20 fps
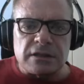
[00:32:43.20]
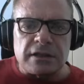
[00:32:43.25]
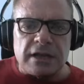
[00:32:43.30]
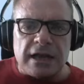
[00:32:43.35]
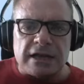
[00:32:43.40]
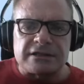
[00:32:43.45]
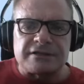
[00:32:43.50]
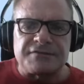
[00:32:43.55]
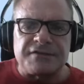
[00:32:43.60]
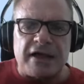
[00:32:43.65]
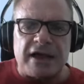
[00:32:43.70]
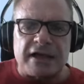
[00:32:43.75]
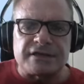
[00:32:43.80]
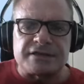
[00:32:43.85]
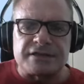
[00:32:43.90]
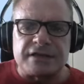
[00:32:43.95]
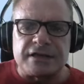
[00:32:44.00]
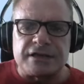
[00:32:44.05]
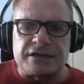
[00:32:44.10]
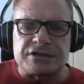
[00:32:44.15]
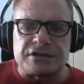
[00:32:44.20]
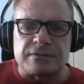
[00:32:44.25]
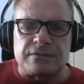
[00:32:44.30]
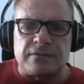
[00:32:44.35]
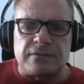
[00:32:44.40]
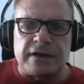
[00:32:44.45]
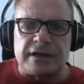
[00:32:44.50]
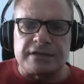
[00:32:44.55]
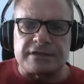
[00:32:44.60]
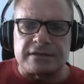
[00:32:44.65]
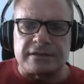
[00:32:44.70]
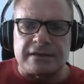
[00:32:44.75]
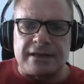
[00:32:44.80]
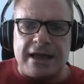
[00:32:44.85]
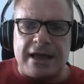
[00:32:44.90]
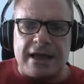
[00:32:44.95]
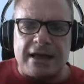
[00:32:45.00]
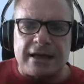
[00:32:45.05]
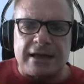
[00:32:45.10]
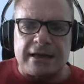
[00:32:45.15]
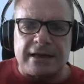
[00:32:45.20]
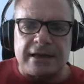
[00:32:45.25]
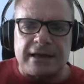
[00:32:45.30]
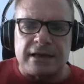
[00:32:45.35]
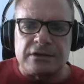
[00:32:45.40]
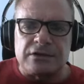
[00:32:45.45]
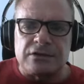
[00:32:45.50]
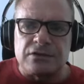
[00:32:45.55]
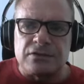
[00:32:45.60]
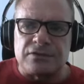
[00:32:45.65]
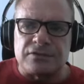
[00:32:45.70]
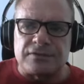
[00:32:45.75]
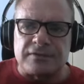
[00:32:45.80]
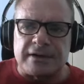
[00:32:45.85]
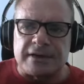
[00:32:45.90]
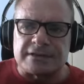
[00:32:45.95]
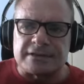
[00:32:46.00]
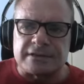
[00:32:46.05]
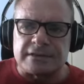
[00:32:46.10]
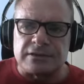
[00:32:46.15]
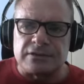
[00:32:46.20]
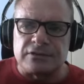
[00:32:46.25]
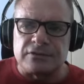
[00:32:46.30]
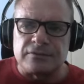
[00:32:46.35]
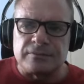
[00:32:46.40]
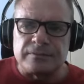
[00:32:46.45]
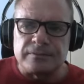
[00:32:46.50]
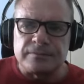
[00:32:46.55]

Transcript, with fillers: as vaccination rates lag and new threats loom.